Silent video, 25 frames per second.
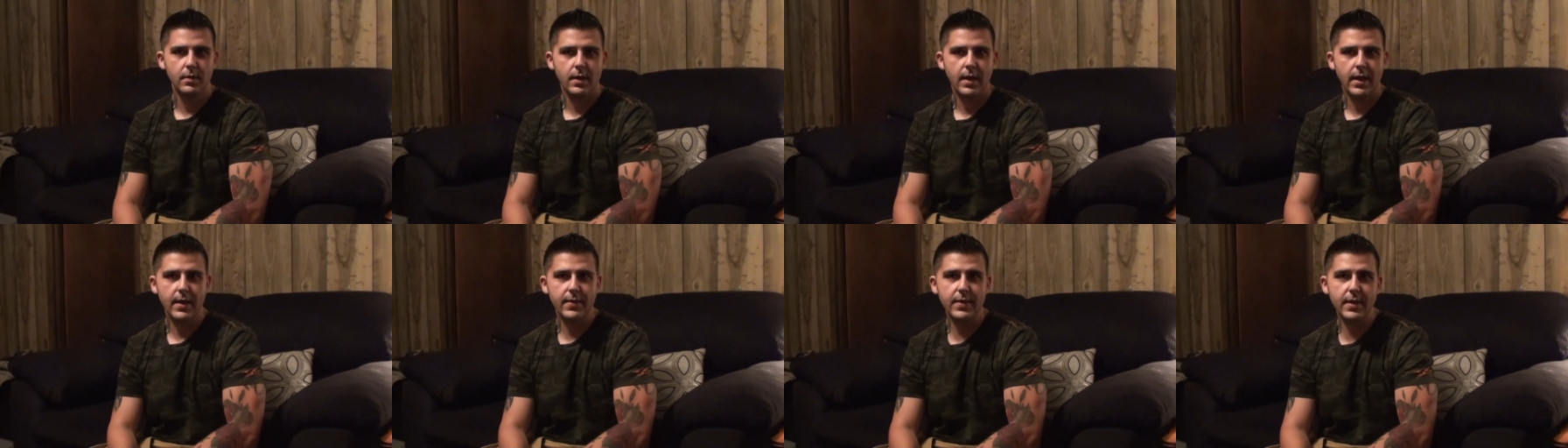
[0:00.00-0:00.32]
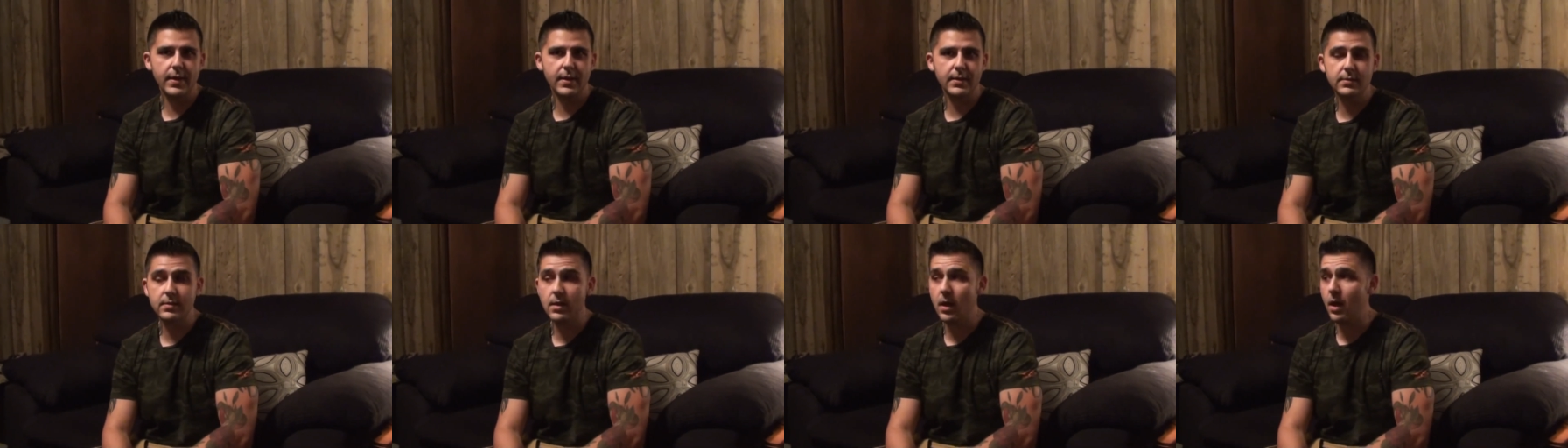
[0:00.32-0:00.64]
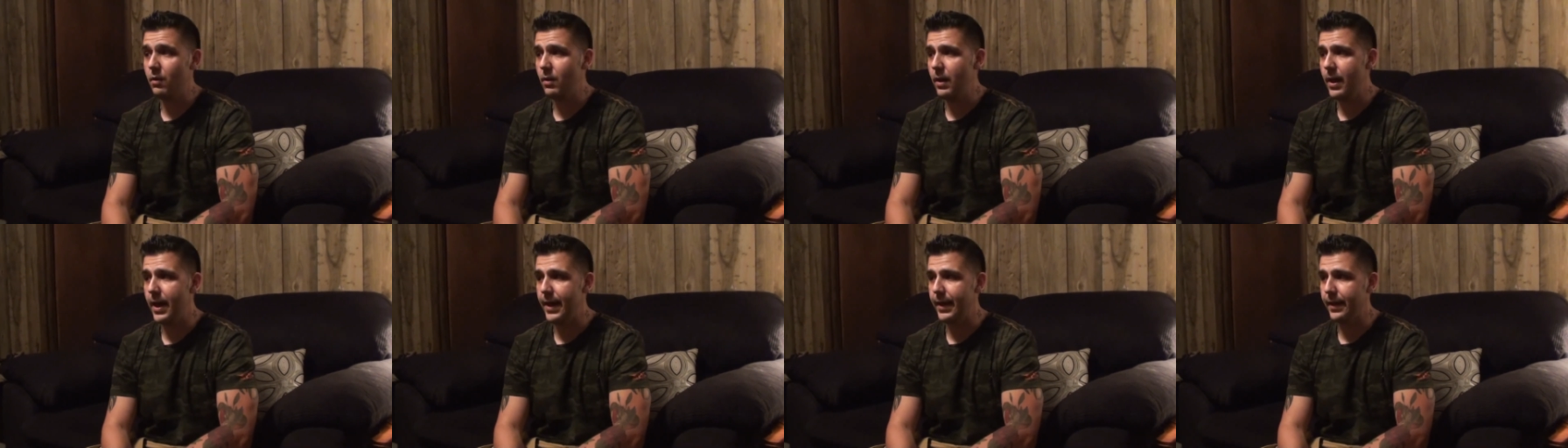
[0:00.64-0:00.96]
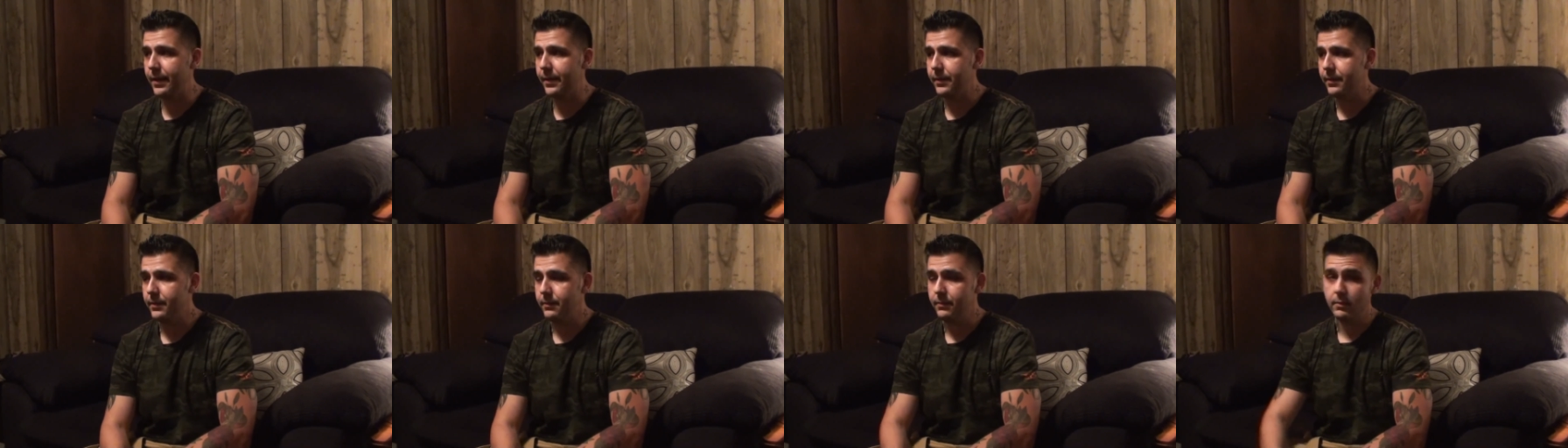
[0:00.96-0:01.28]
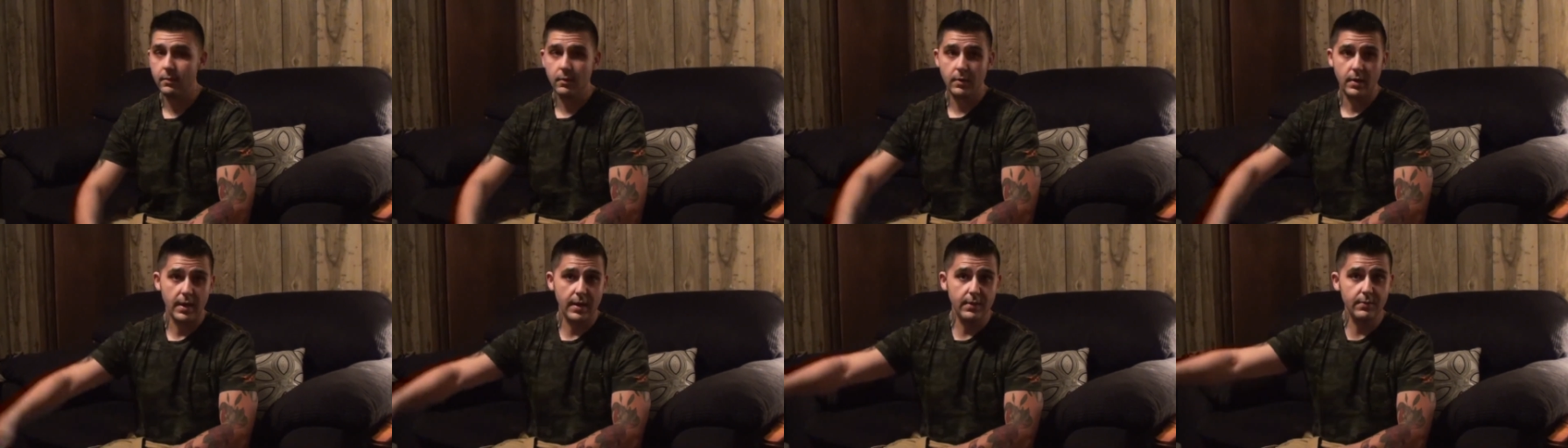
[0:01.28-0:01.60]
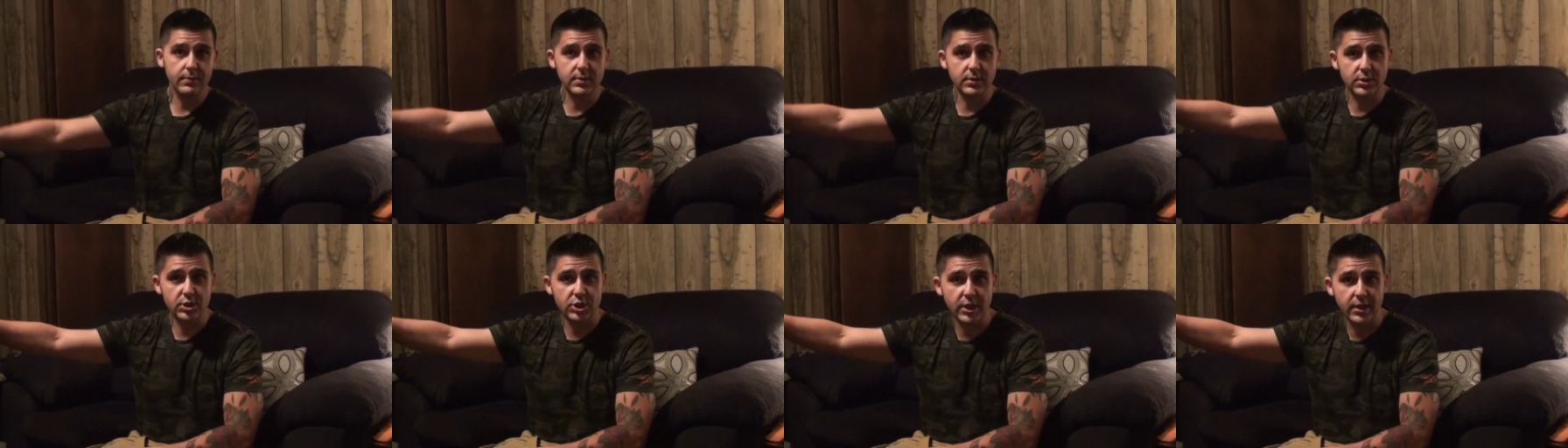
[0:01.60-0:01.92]
And then it's all like, he
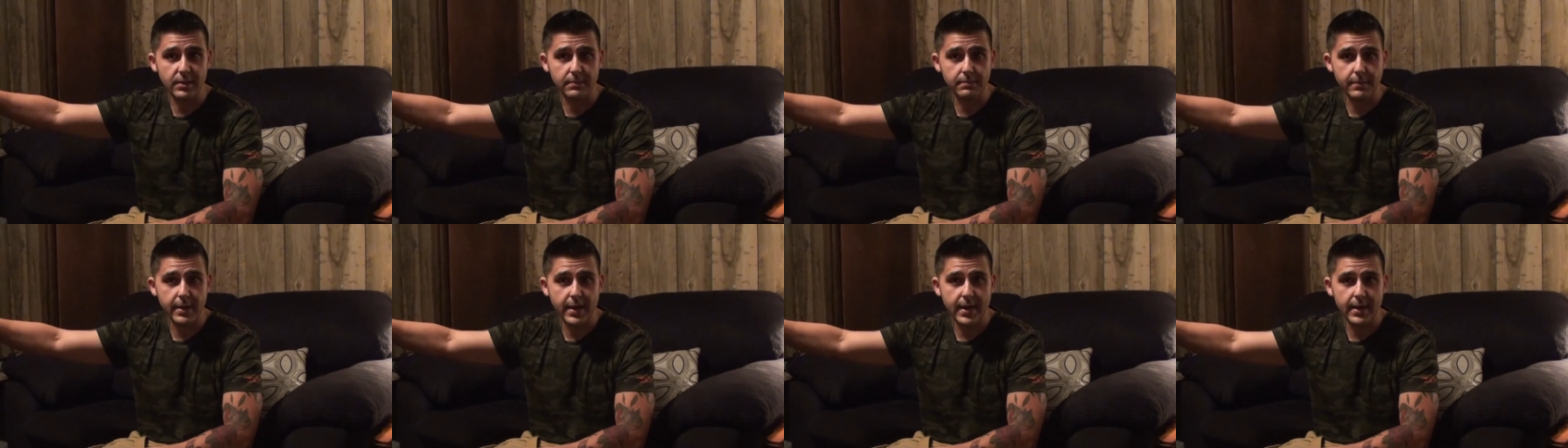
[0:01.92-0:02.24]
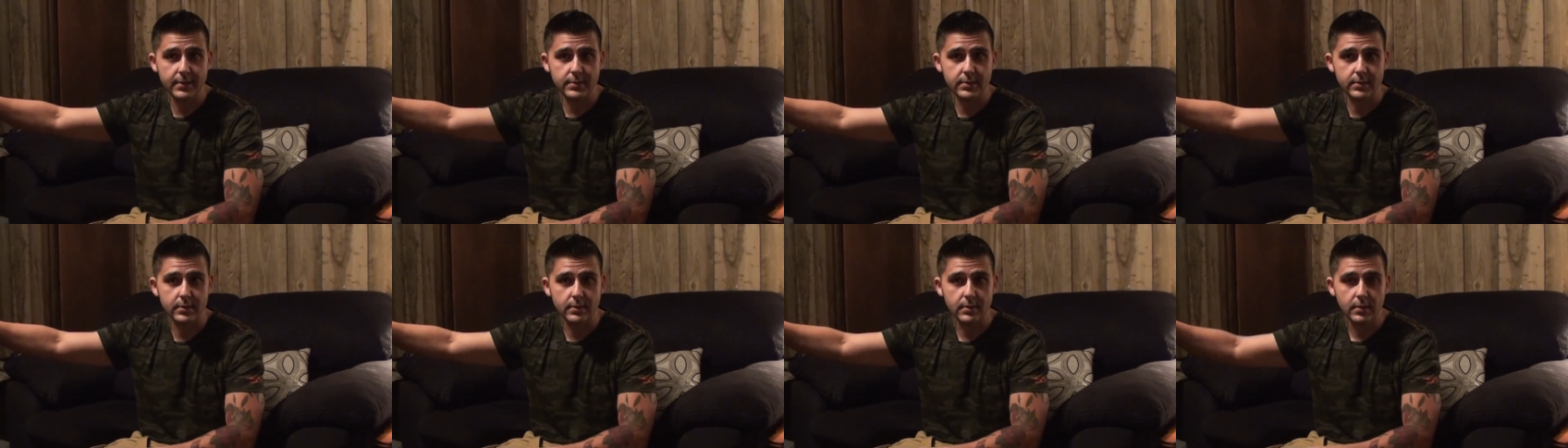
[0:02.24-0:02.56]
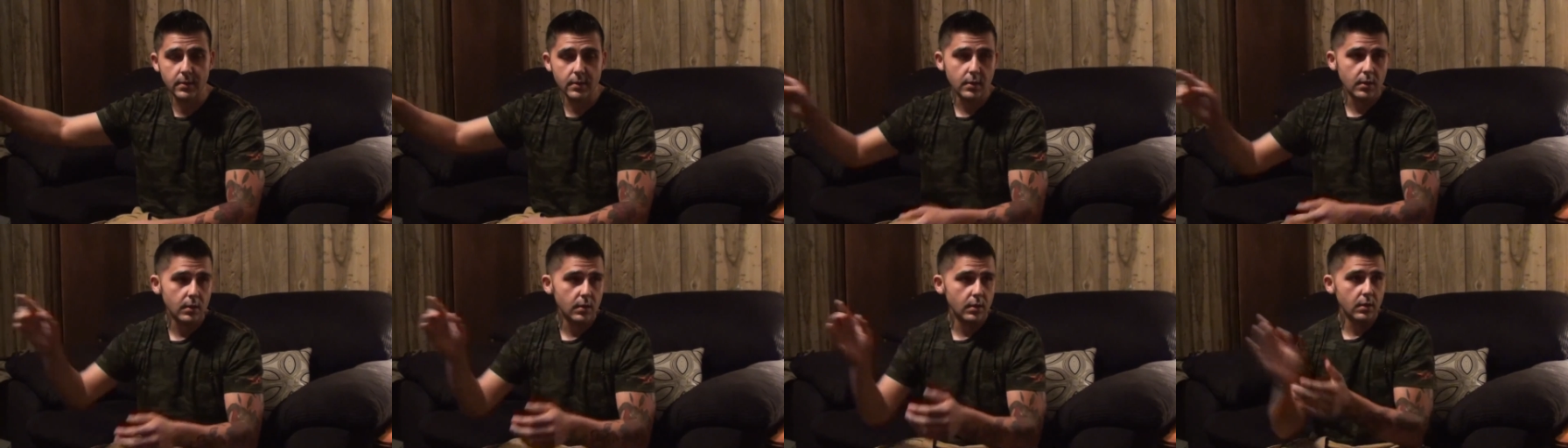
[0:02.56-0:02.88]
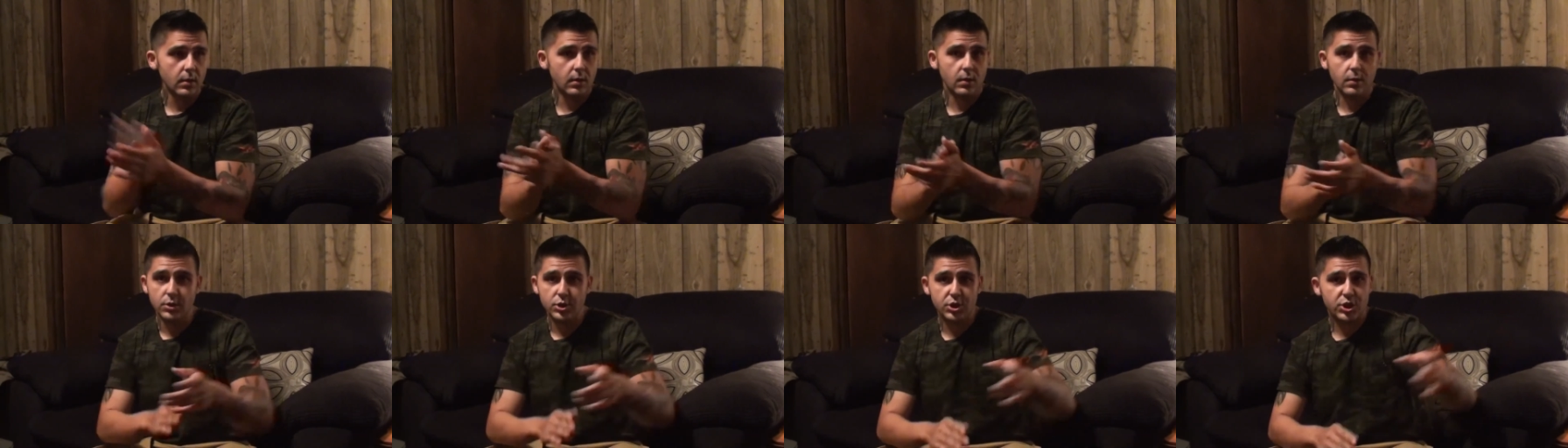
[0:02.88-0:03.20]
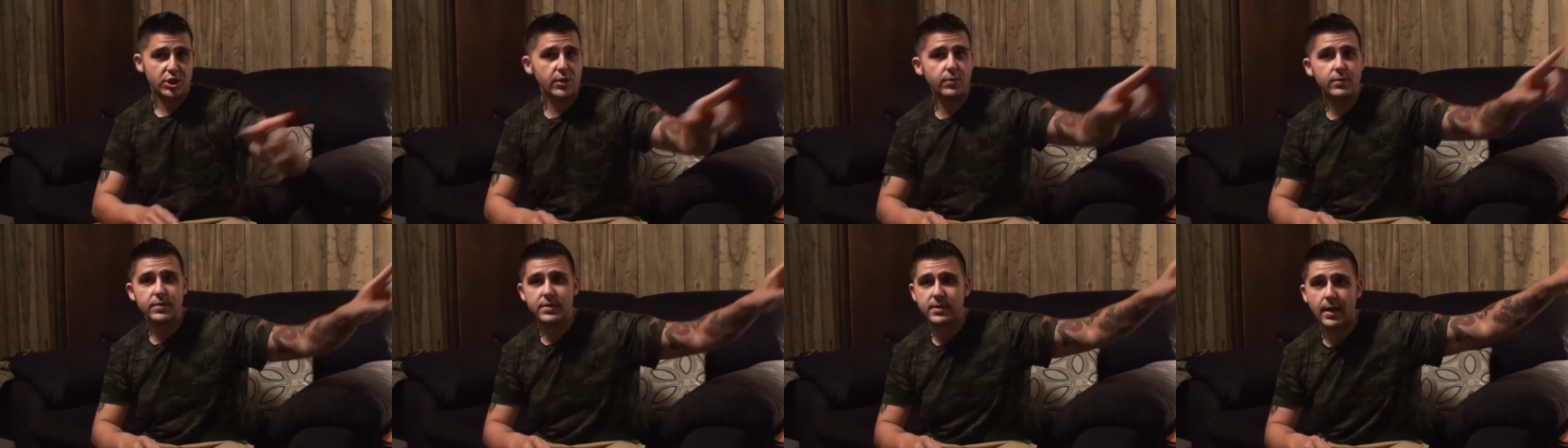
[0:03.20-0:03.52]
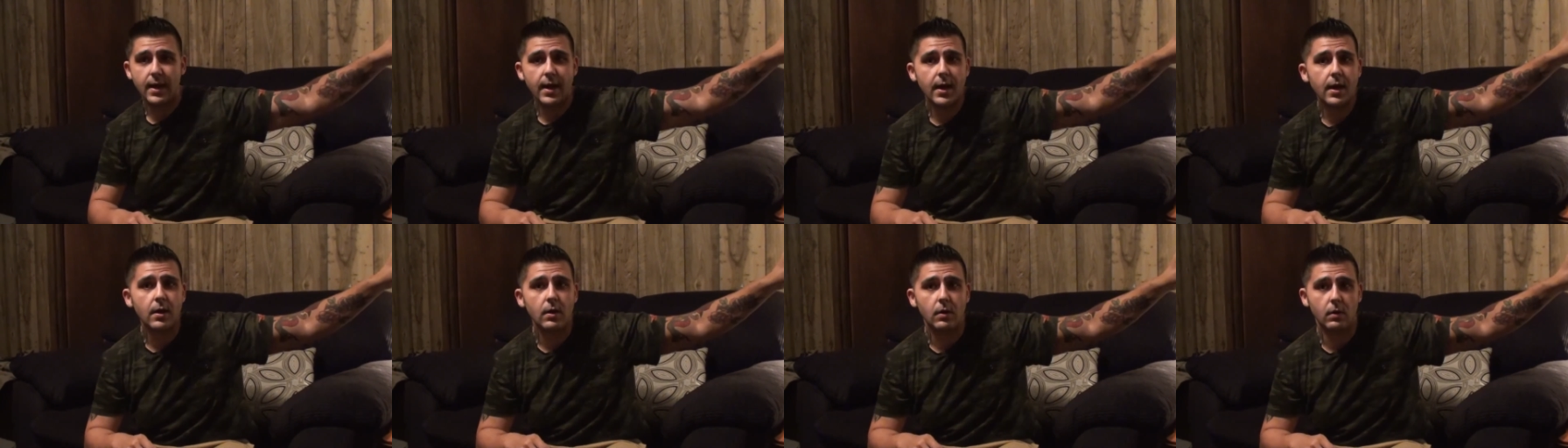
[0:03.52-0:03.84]
was a cheating bastard. She was a
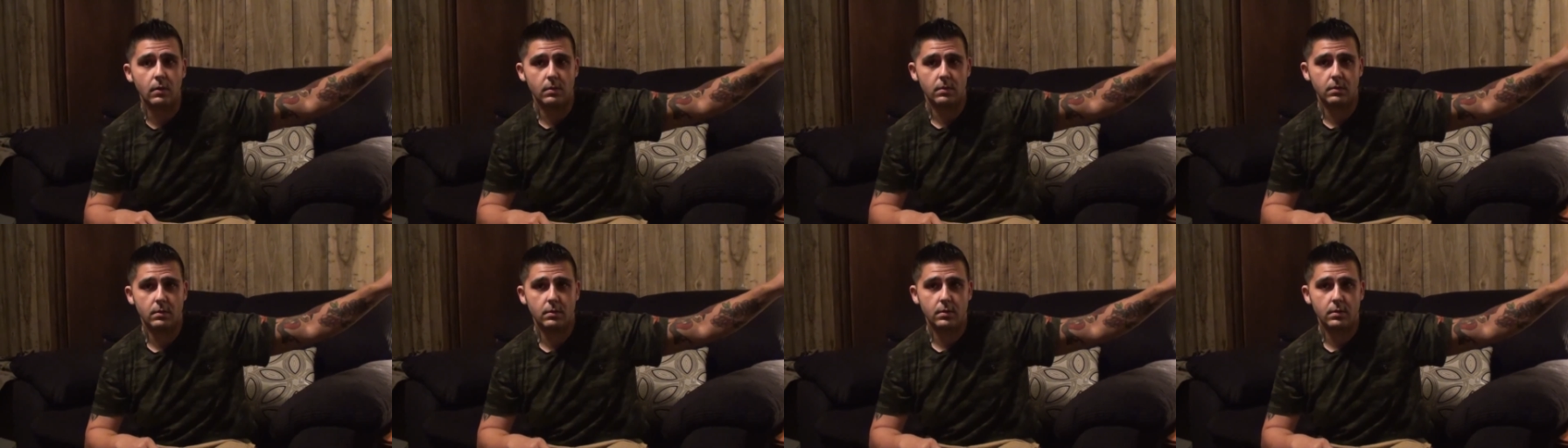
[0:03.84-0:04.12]
hoe.